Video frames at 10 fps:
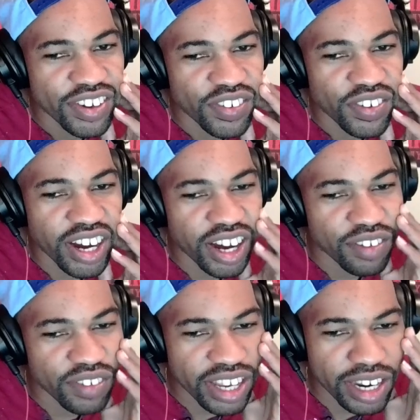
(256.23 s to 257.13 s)
Wow,
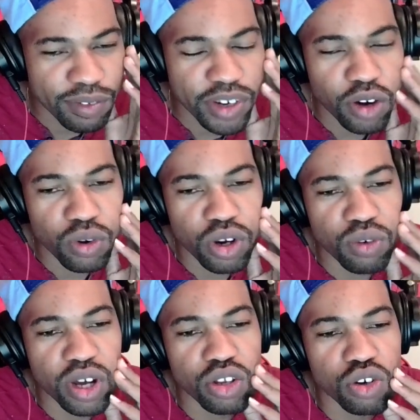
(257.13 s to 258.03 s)
man. Let me know what,
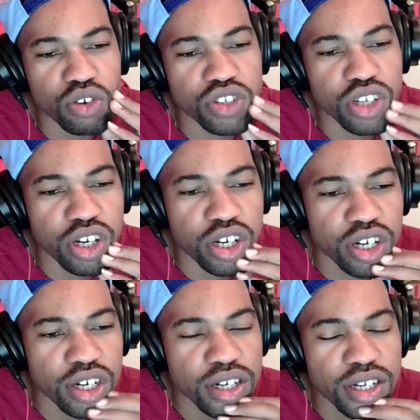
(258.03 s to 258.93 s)
what those,
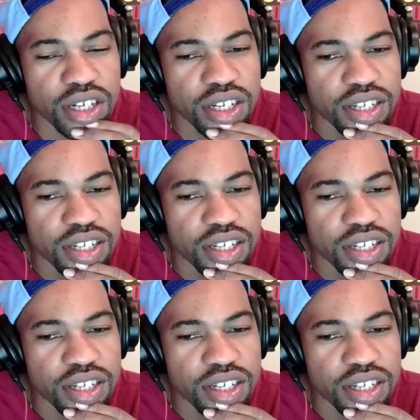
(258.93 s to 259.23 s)
uh,